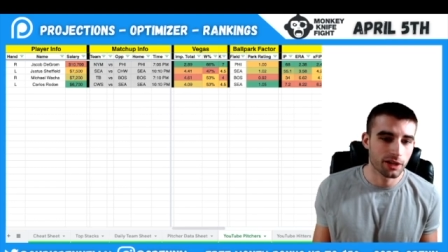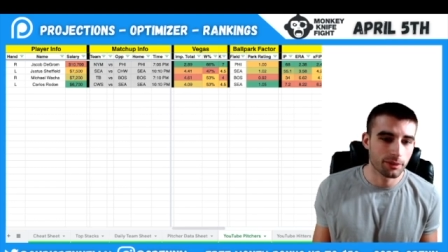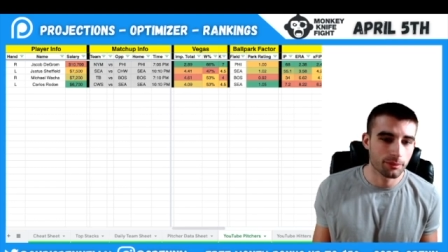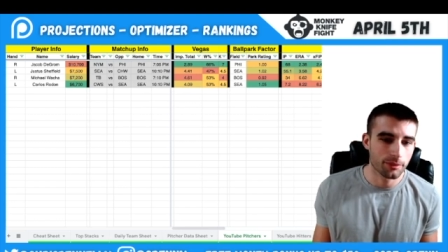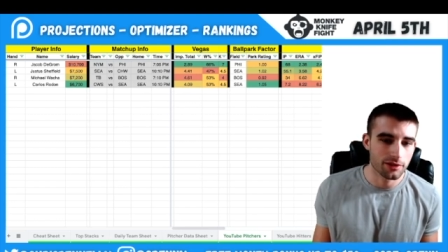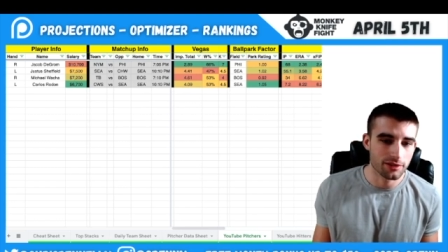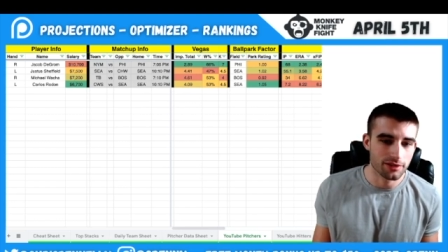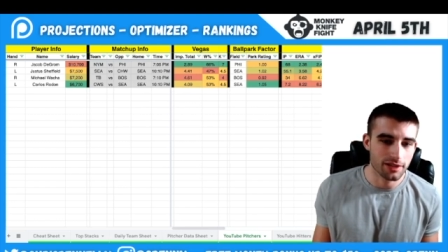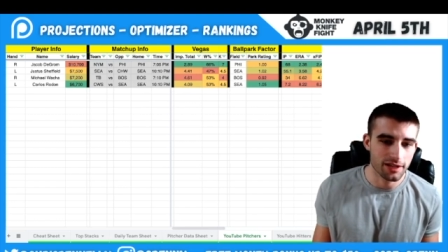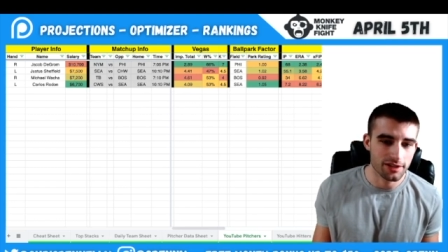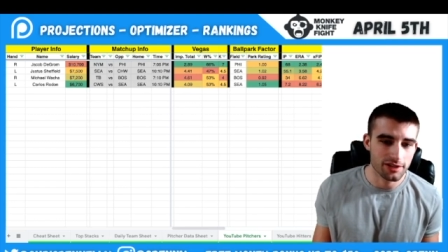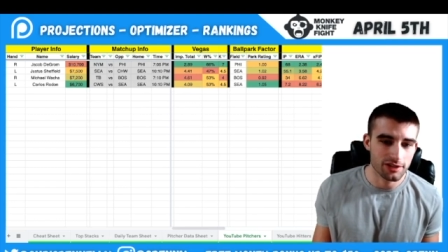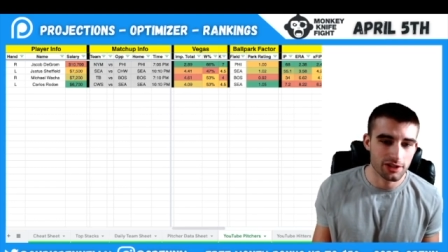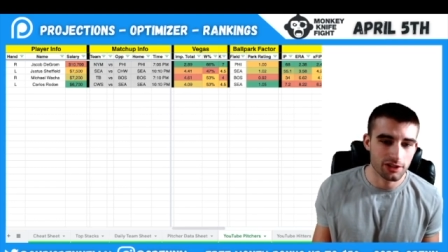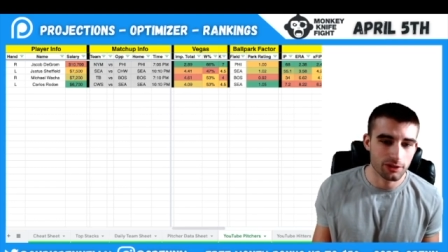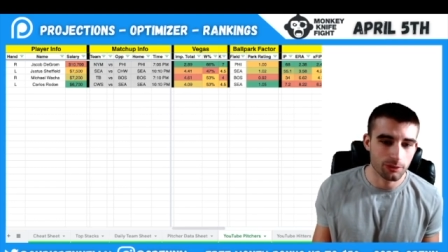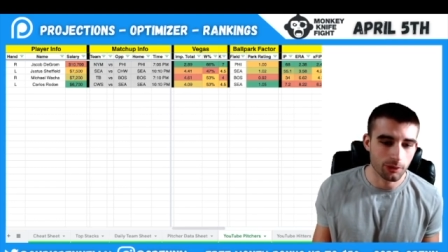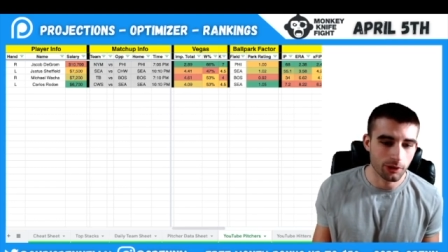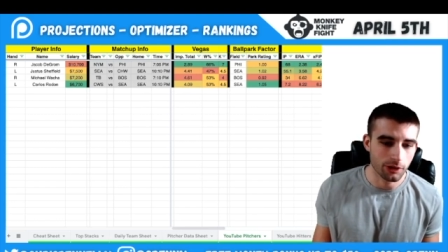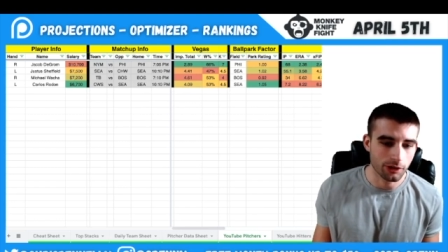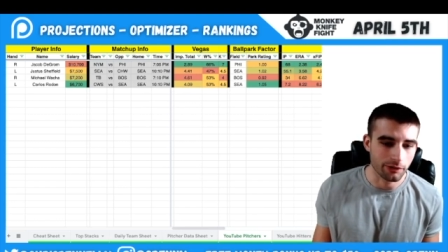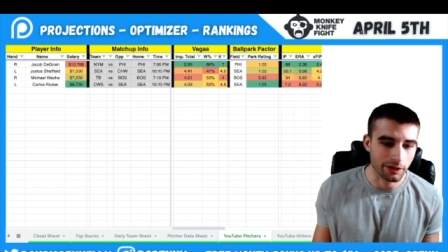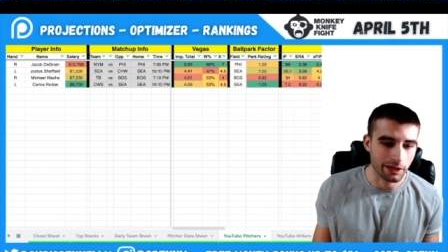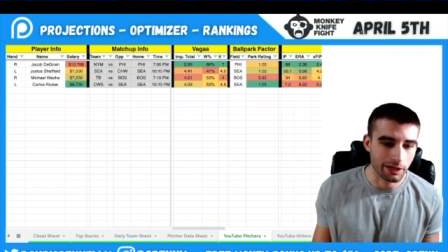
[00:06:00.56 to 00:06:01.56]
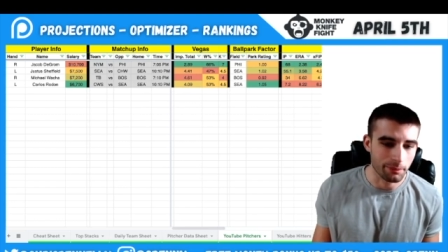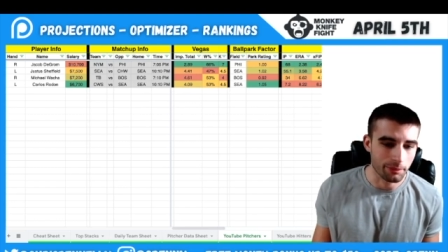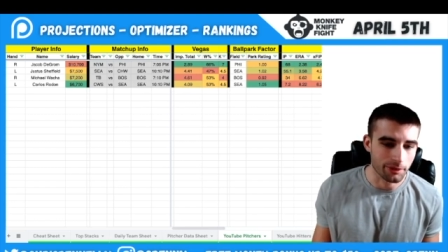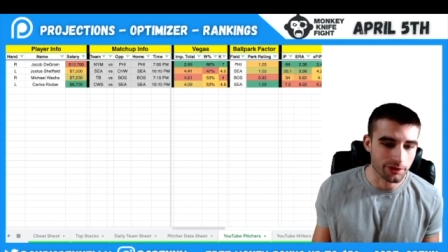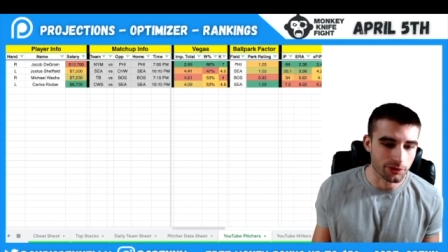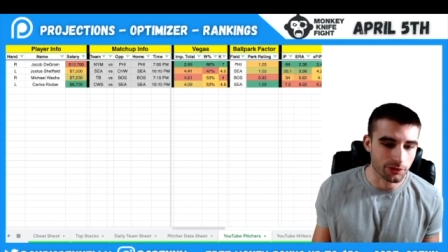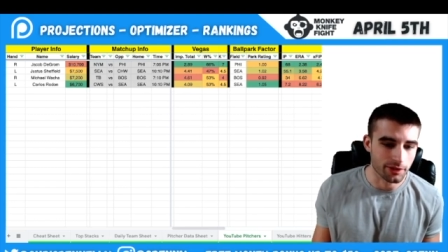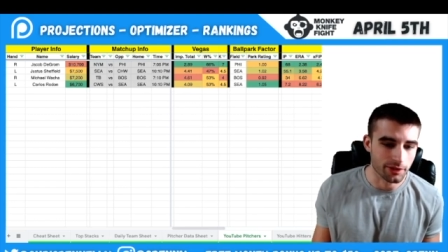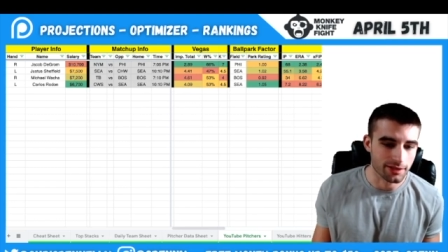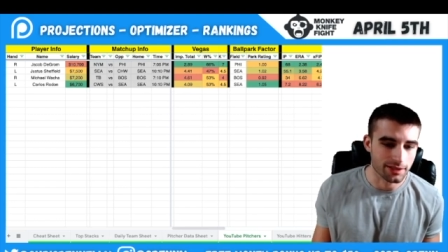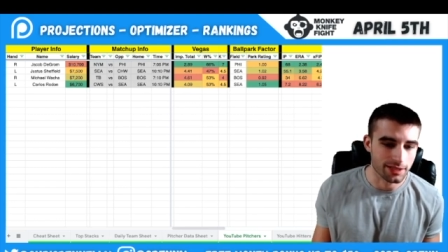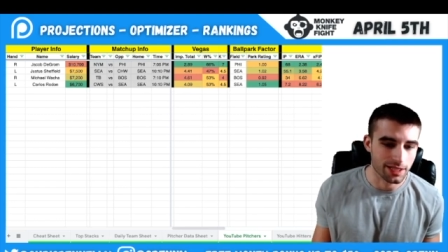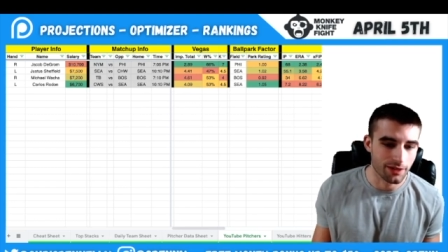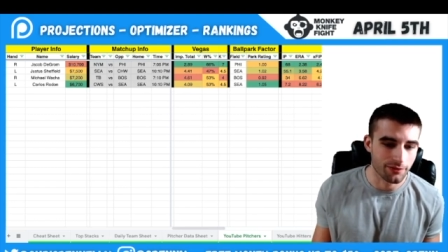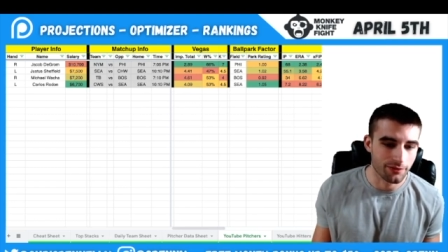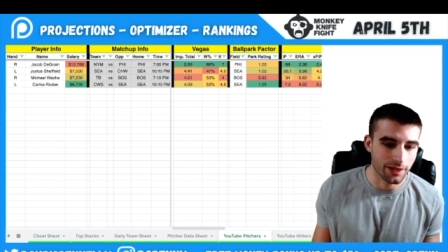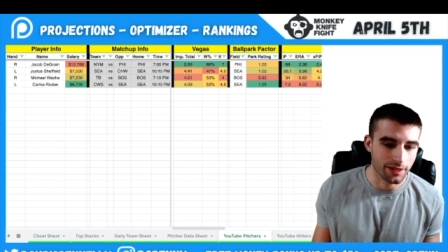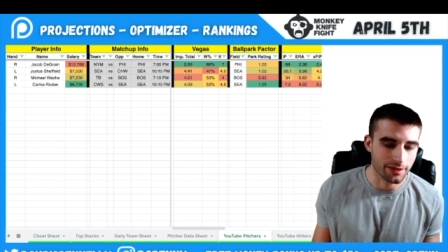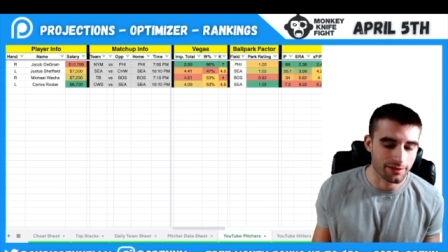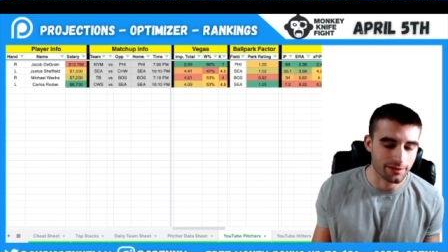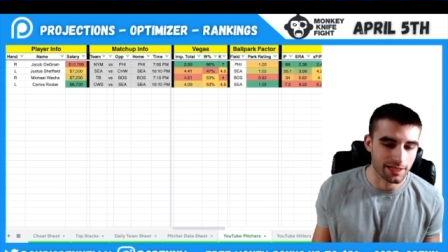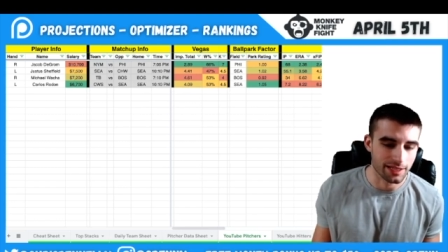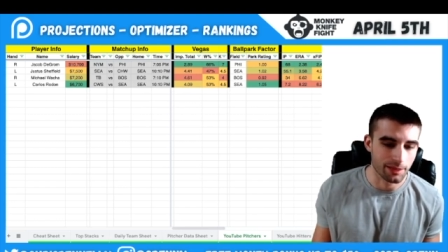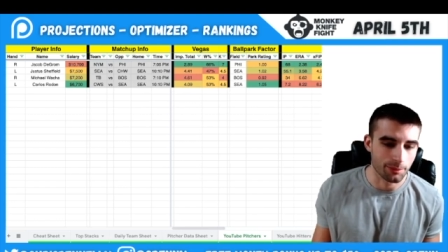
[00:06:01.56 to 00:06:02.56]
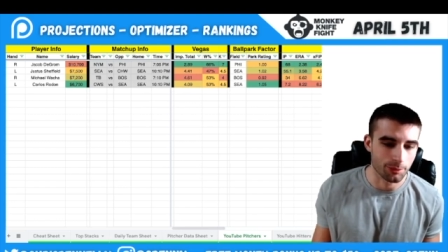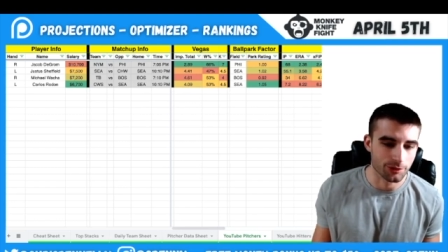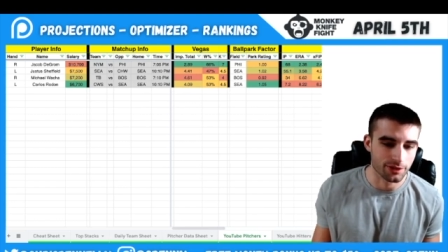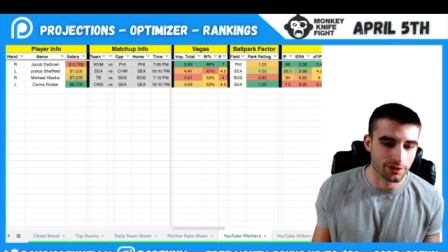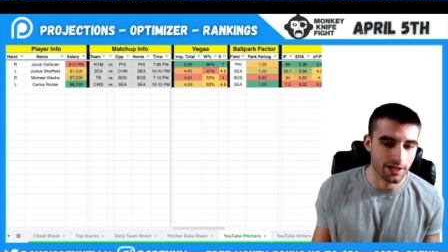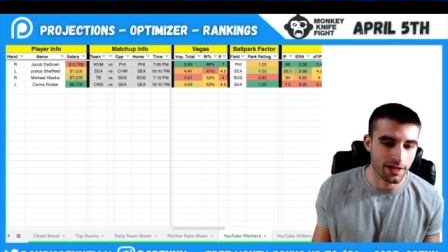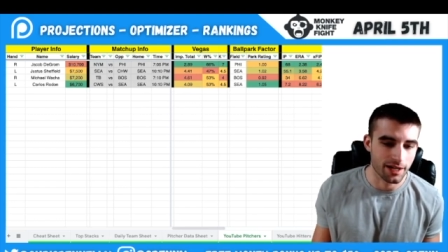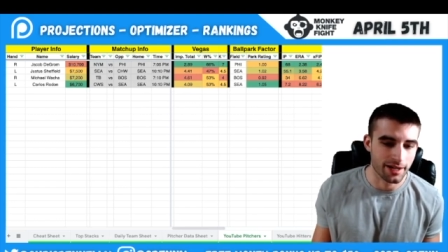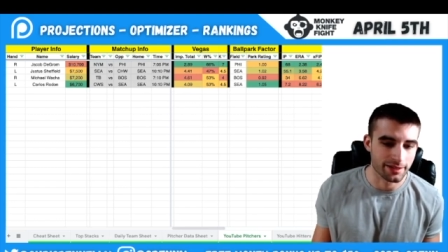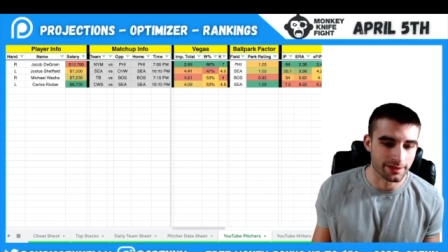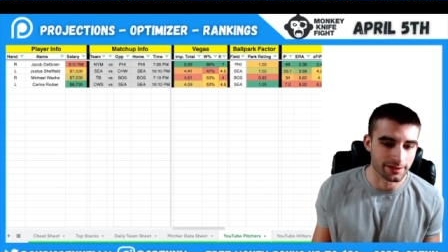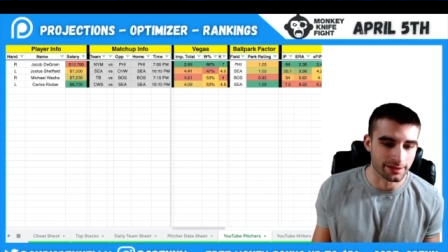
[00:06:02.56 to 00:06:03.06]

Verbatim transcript: numbers last year weren't great, but it's only a seven-inning sample size,